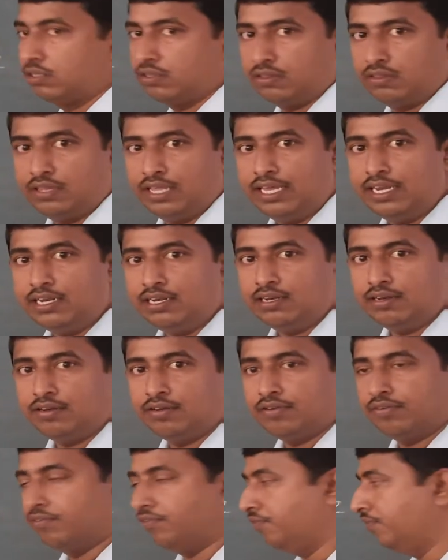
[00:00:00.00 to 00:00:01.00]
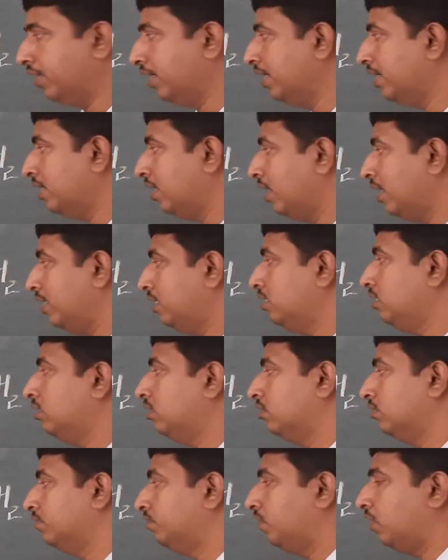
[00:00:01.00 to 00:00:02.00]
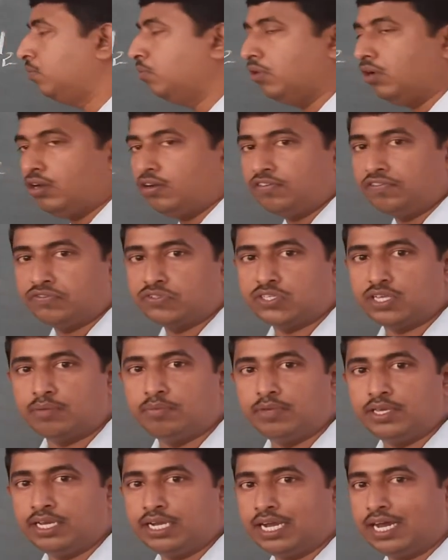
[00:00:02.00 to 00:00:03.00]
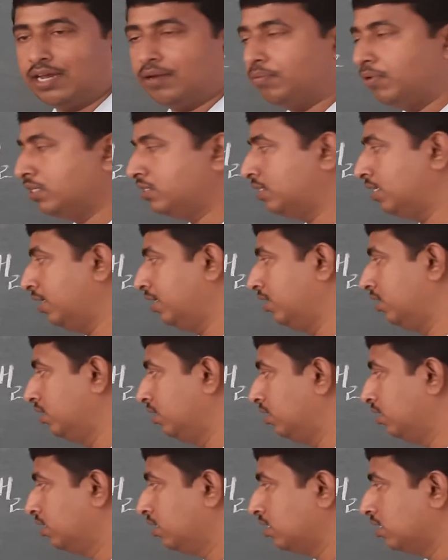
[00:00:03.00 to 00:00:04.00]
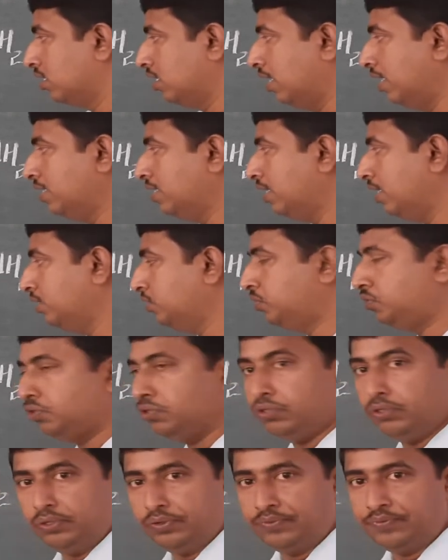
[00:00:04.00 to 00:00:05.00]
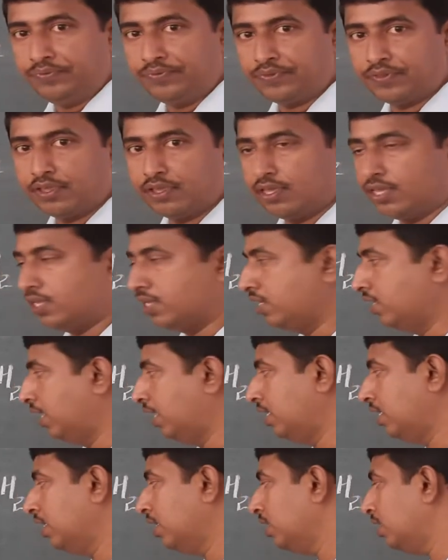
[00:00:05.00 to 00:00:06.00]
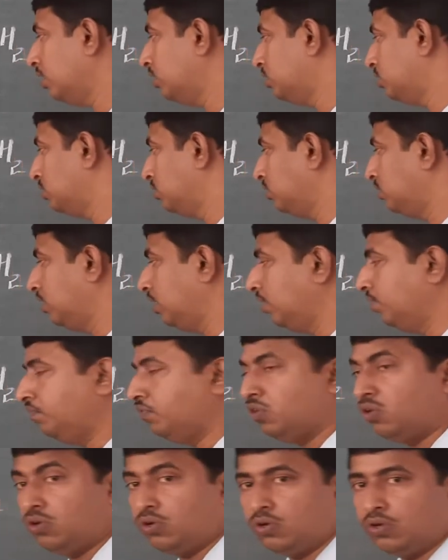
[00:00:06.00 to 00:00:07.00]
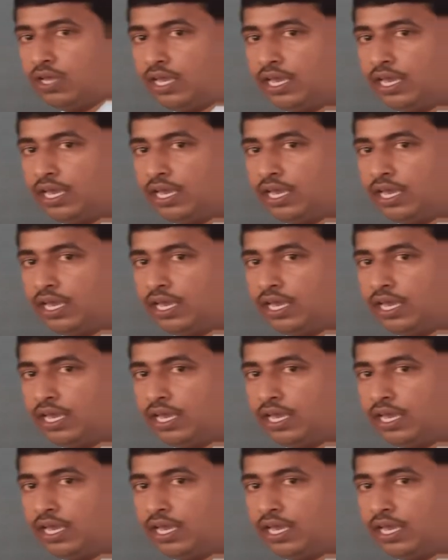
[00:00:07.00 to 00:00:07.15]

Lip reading: then we can write the formula of semicarbazide, NH2 NHCO